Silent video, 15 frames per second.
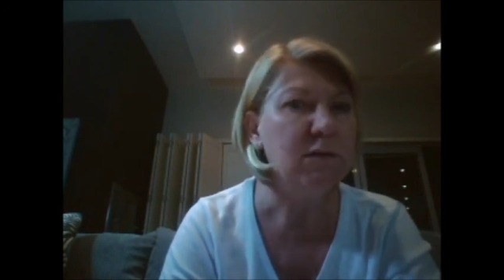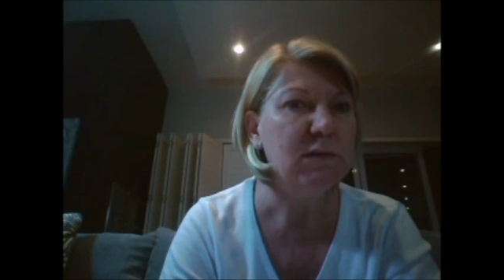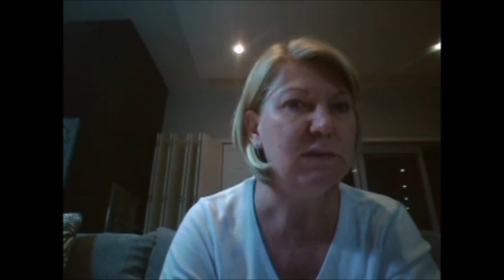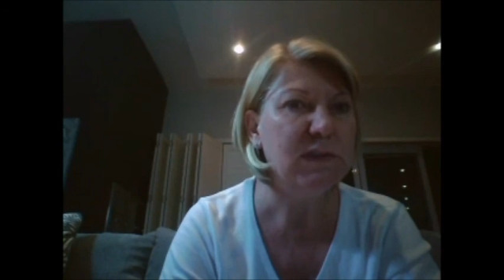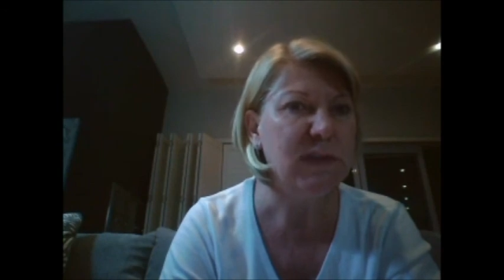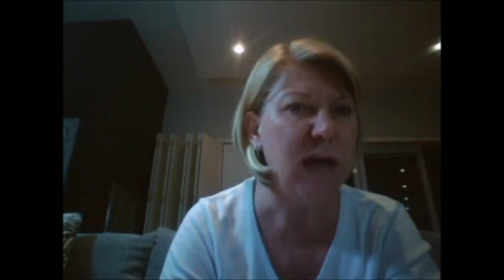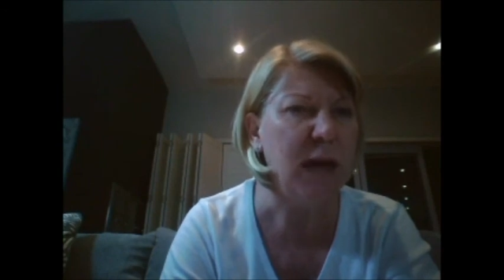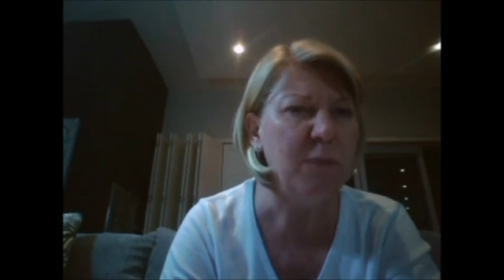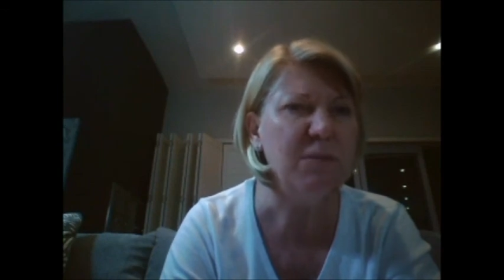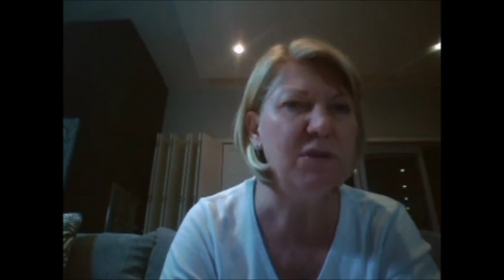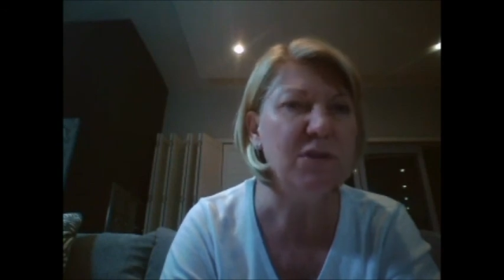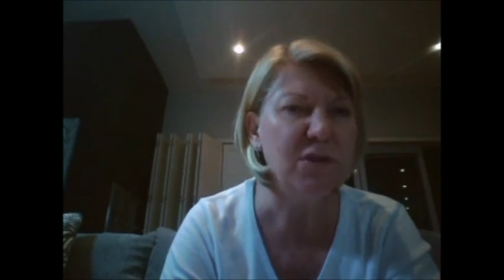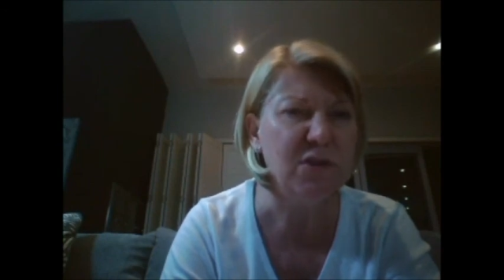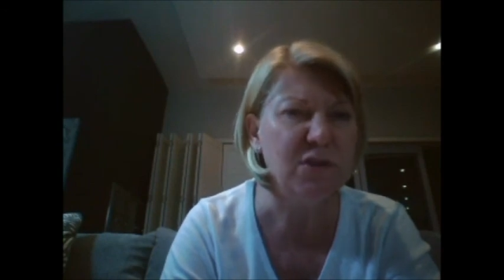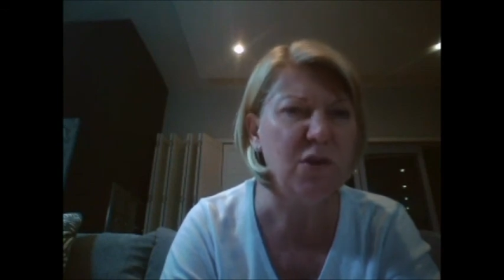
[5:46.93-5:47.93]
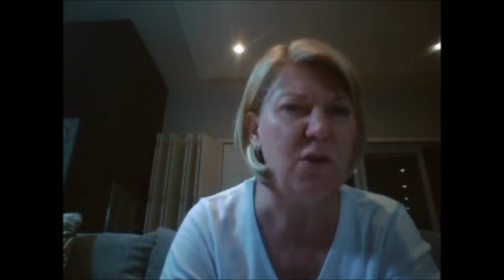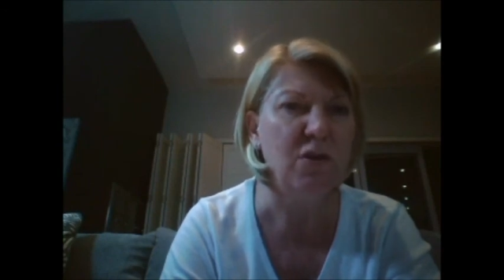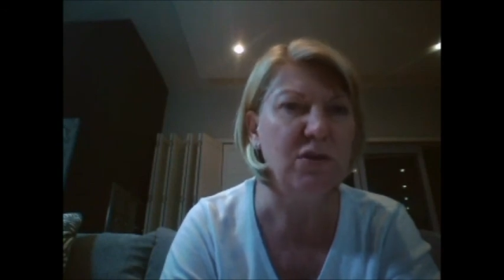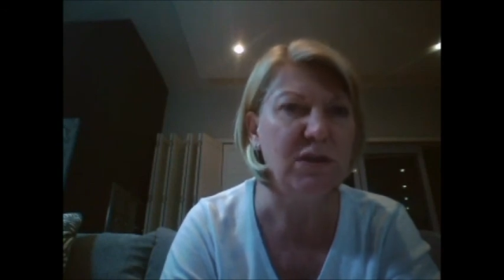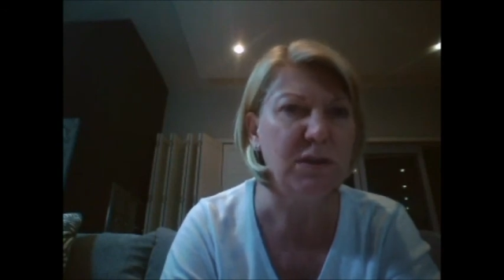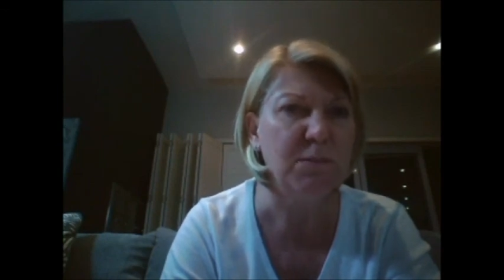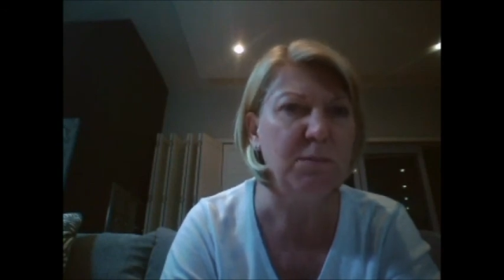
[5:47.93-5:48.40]
It's time to
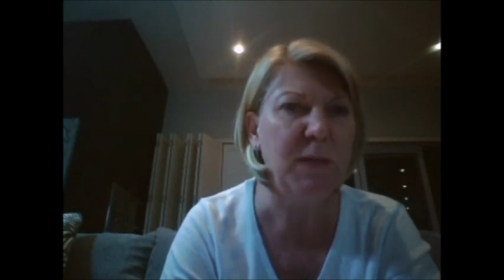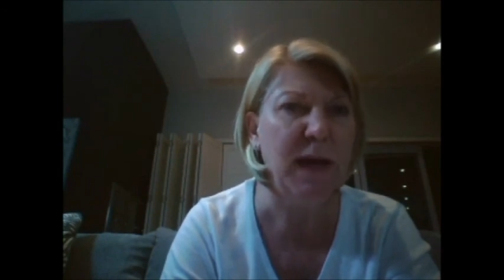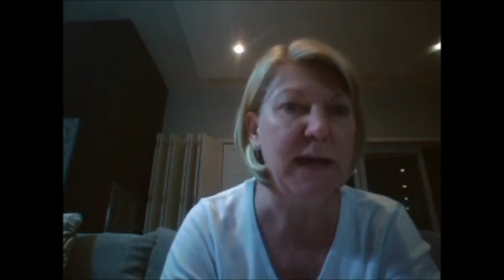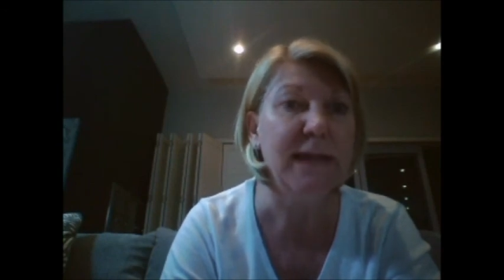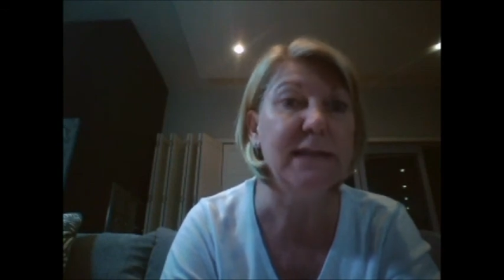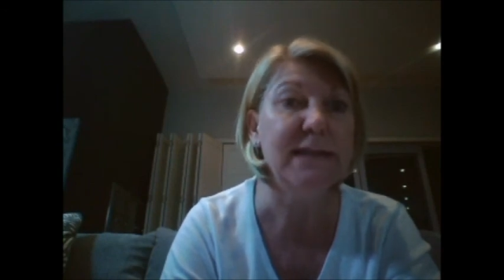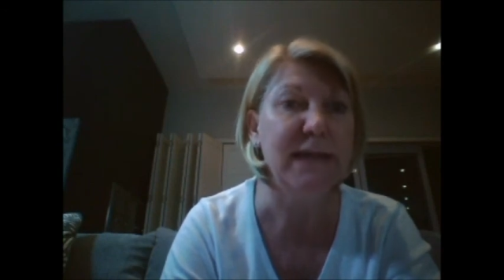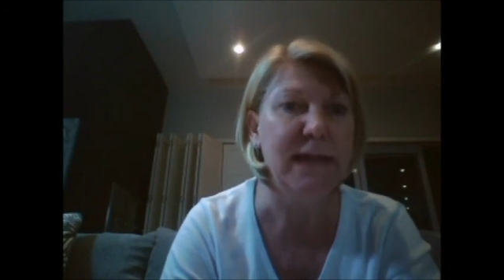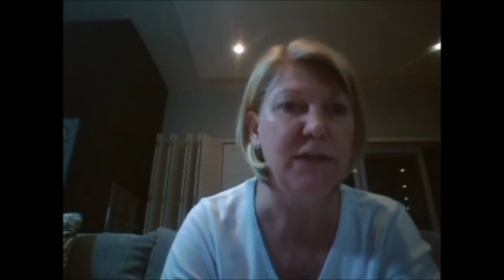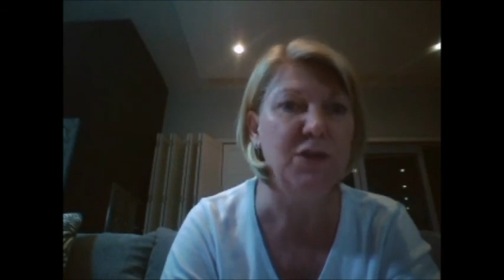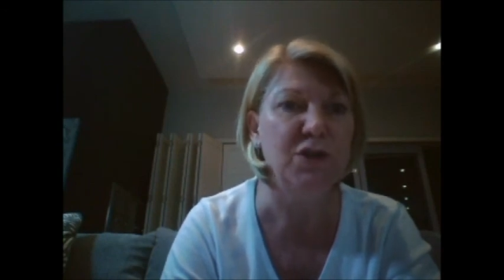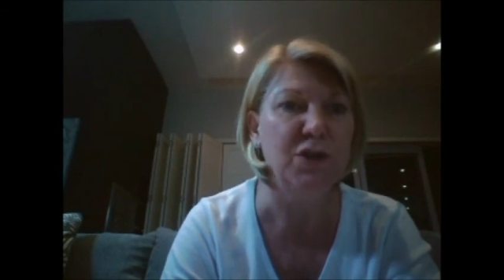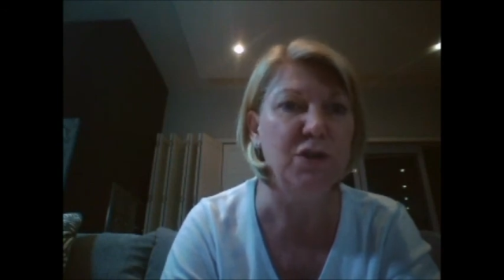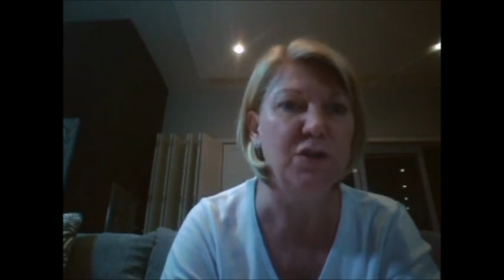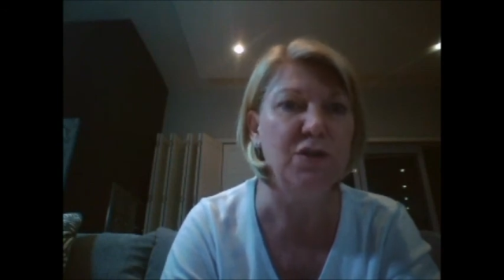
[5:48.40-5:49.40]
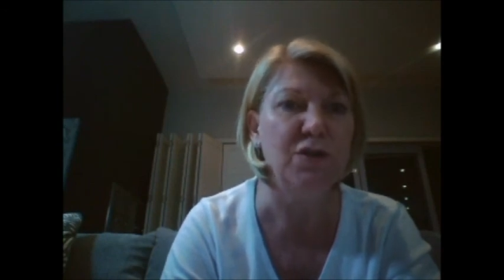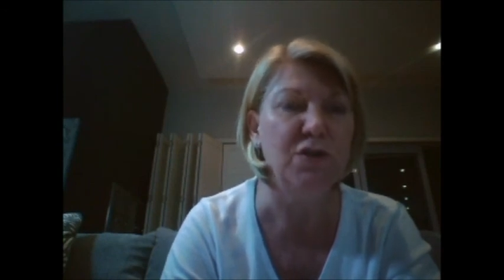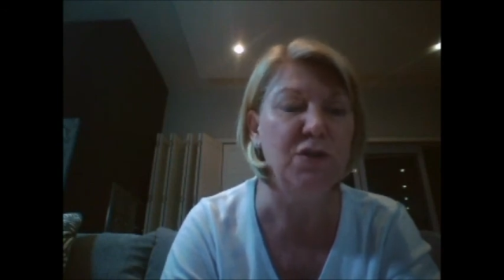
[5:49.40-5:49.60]
start paying attention